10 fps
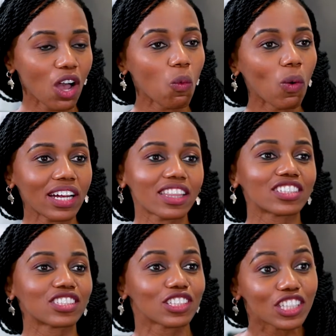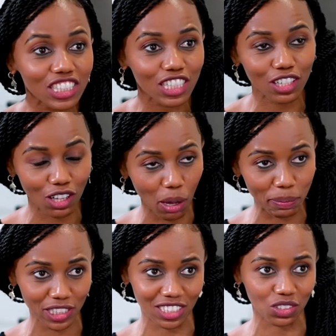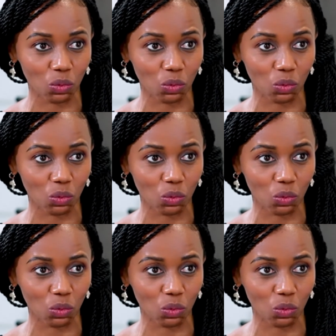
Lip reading: what are the surgical options?